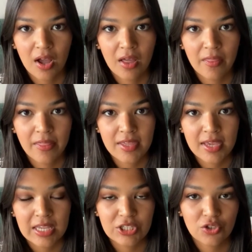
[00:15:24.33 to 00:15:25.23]
on
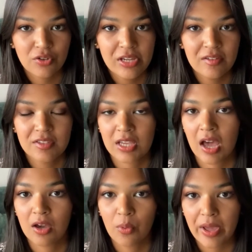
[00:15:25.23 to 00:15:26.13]
the history of
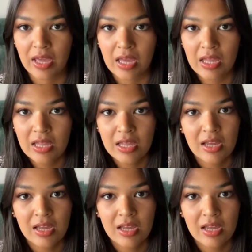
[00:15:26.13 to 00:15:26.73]
Sacagawea.